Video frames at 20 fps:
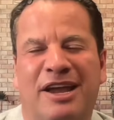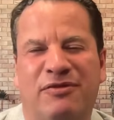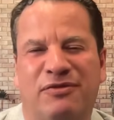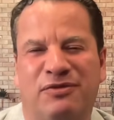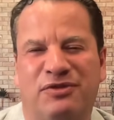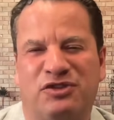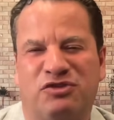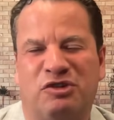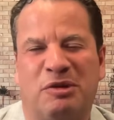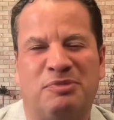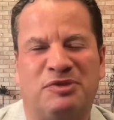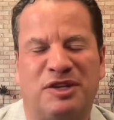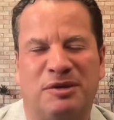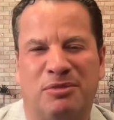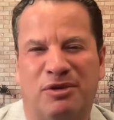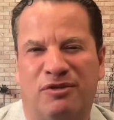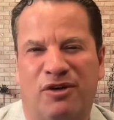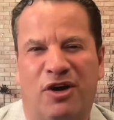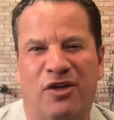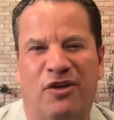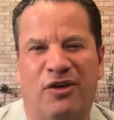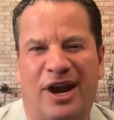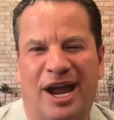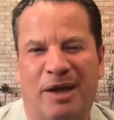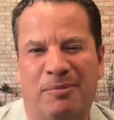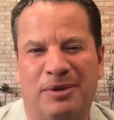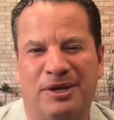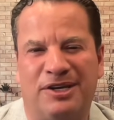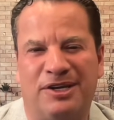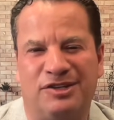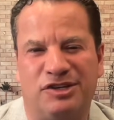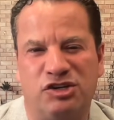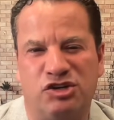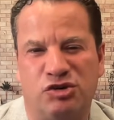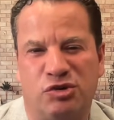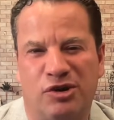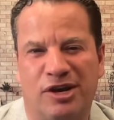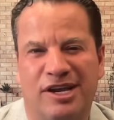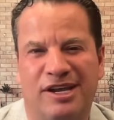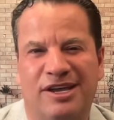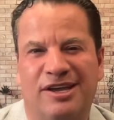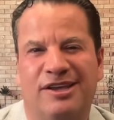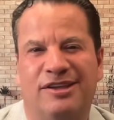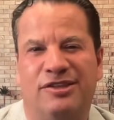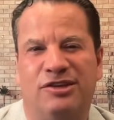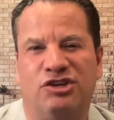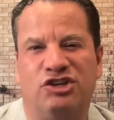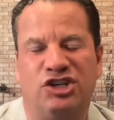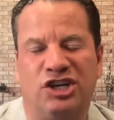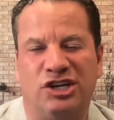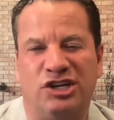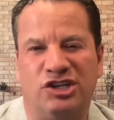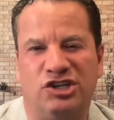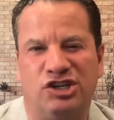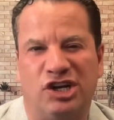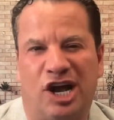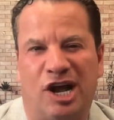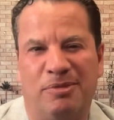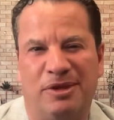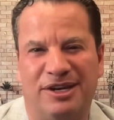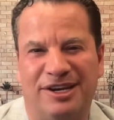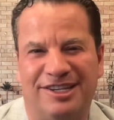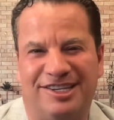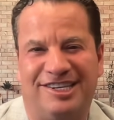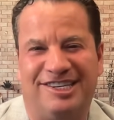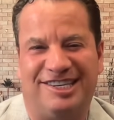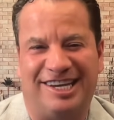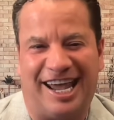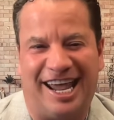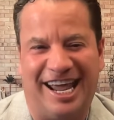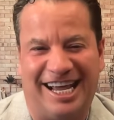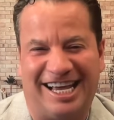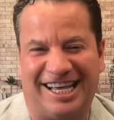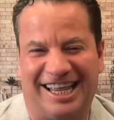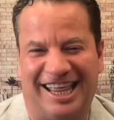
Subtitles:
strips them of all their happiness and joy, the shitty job they need to take?